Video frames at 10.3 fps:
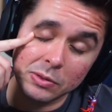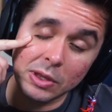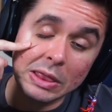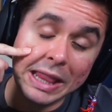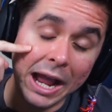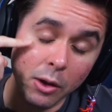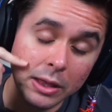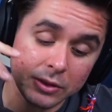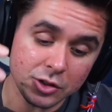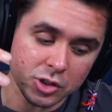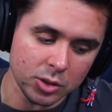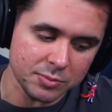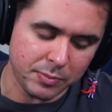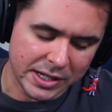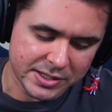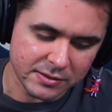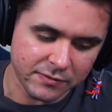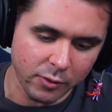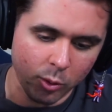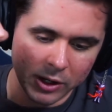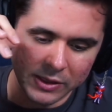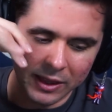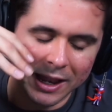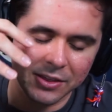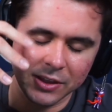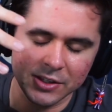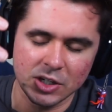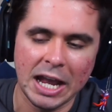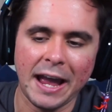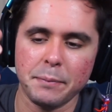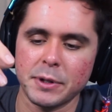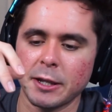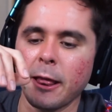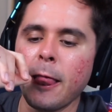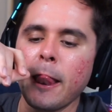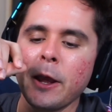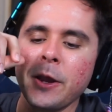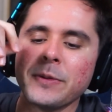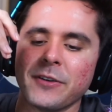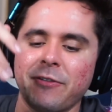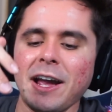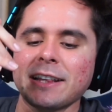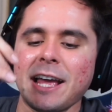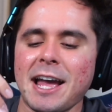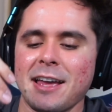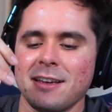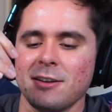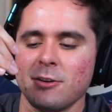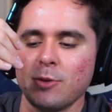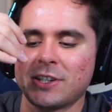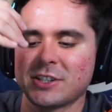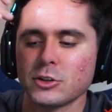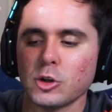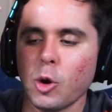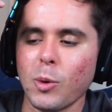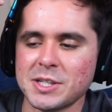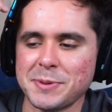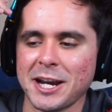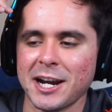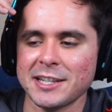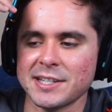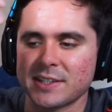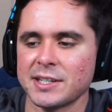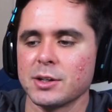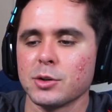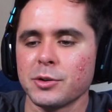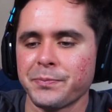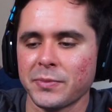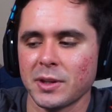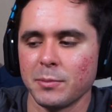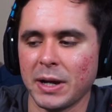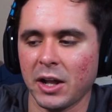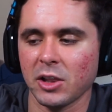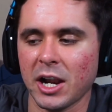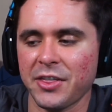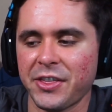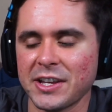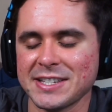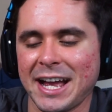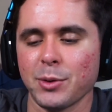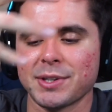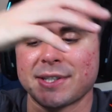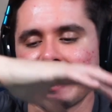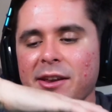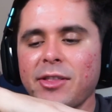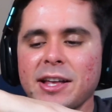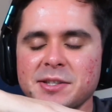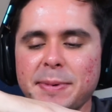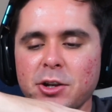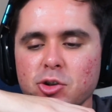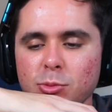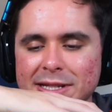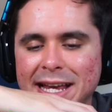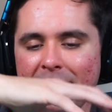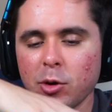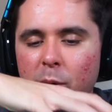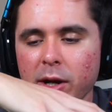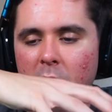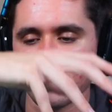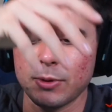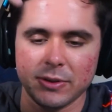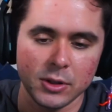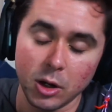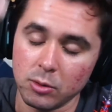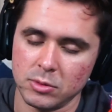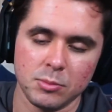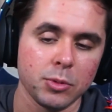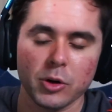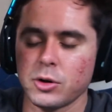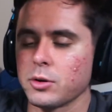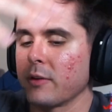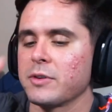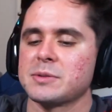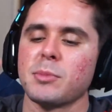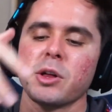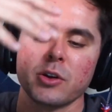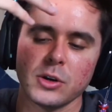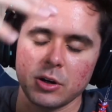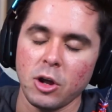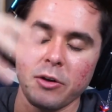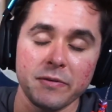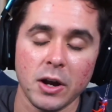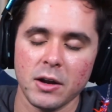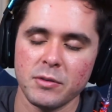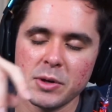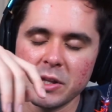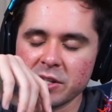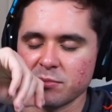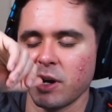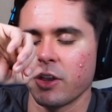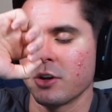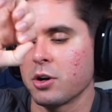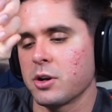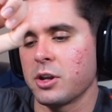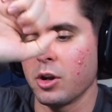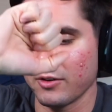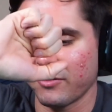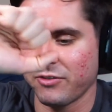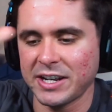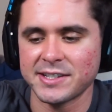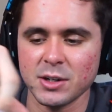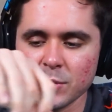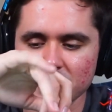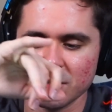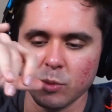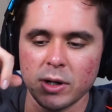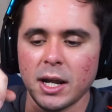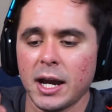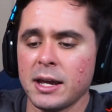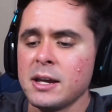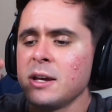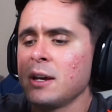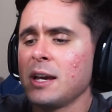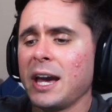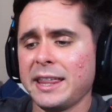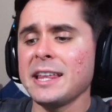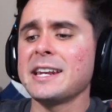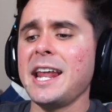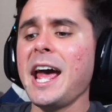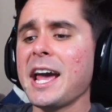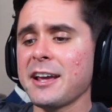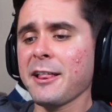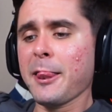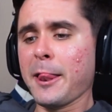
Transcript: now that the show's pacing forward and a lot of things are happening, the fact that we still don't know what's behind the seal, but a lot of things outside of that spectrum was going on with, you know, the murder of his mother, of Amelia's mother, you know, the fight sequences and whatnot. At the end of the day,